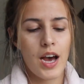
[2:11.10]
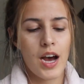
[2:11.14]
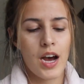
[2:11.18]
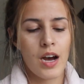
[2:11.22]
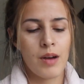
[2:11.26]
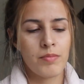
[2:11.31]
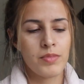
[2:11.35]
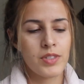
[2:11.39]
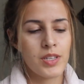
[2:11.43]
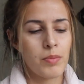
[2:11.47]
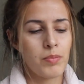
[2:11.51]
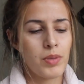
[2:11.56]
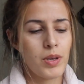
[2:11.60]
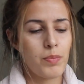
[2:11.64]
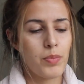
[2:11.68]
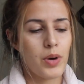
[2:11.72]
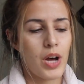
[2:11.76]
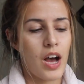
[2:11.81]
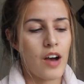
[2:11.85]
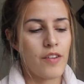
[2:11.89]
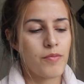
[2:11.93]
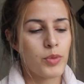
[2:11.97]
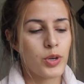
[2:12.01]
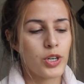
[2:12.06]
Um, some
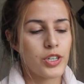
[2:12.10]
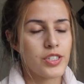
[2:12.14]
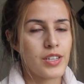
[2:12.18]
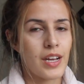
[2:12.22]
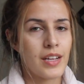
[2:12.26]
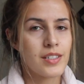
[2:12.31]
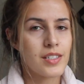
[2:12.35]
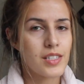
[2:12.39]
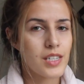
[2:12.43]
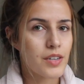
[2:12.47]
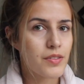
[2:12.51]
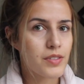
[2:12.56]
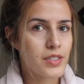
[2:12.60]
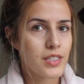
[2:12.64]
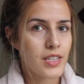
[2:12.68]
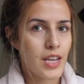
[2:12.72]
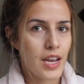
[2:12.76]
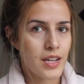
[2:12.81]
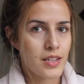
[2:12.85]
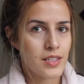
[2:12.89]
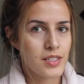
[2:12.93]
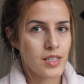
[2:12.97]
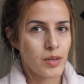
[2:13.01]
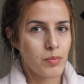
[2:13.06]
people have more sensitive
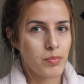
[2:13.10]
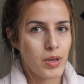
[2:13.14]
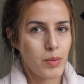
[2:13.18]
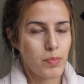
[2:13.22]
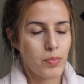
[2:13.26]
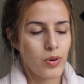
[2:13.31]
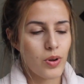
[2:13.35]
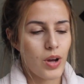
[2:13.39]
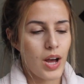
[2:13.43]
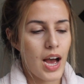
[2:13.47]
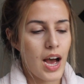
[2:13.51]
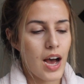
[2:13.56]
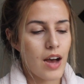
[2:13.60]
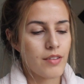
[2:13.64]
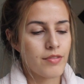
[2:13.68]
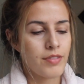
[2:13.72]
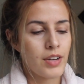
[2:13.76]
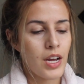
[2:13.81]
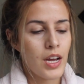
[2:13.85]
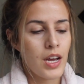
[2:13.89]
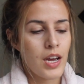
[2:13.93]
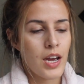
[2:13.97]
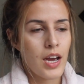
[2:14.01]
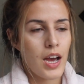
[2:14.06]
skin, some people
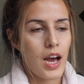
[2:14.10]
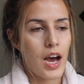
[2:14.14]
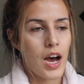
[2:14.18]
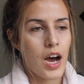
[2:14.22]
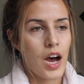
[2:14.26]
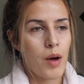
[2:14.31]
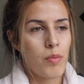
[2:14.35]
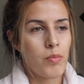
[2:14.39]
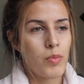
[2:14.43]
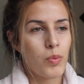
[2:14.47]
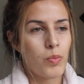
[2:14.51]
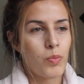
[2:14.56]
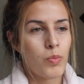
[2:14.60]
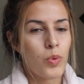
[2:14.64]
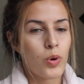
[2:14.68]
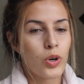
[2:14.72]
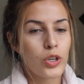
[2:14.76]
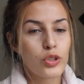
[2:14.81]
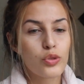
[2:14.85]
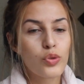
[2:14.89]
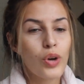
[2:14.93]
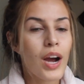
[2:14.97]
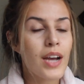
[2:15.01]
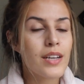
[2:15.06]
have um,
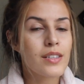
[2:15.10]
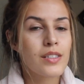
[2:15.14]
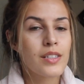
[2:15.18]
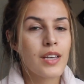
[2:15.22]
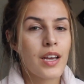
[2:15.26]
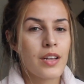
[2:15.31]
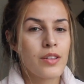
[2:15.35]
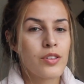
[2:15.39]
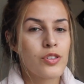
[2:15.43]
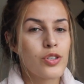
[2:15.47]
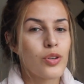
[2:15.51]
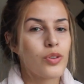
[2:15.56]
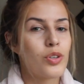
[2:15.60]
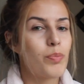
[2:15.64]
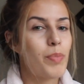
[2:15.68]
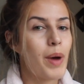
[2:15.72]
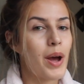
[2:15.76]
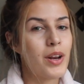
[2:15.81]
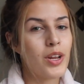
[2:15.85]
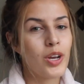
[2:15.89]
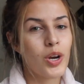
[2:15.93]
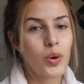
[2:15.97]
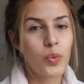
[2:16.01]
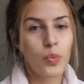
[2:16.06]
more dry skin, so
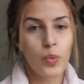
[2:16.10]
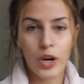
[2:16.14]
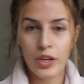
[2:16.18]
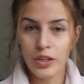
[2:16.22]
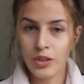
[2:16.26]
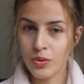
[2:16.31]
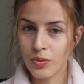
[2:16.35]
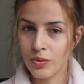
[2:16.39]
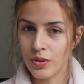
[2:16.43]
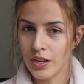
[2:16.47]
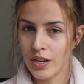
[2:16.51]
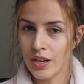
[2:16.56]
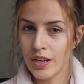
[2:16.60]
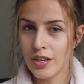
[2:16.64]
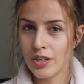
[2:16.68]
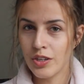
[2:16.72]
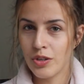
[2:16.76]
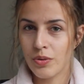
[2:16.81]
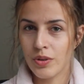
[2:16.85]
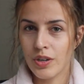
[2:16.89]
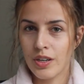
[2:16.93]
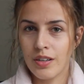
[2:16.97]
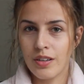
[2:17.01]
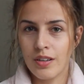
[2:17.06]
depending on what you need,
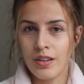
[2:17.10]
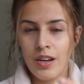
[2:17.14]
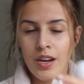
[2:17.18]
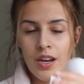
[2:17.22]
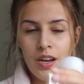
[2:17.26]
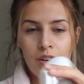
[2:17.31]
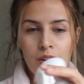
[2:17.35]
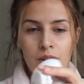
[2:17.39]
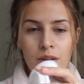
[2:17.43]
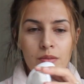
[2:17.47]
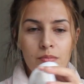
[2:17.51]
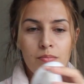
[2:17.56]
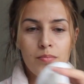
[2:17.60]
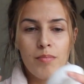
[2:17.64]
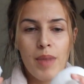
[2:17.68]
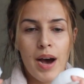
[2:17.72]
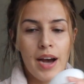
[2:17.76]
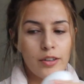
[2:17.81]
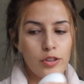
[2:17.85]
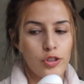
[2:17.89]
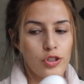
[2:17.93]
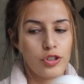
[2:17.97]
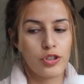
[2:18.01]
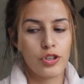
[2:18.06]
you can
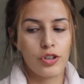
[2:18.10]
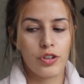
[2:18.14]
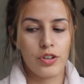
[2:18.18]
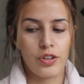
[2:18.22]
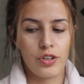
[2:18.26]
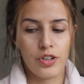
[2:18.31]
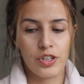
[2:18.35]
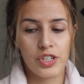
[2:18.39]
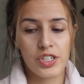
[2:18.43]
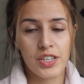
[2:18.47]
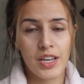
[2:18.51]
match to your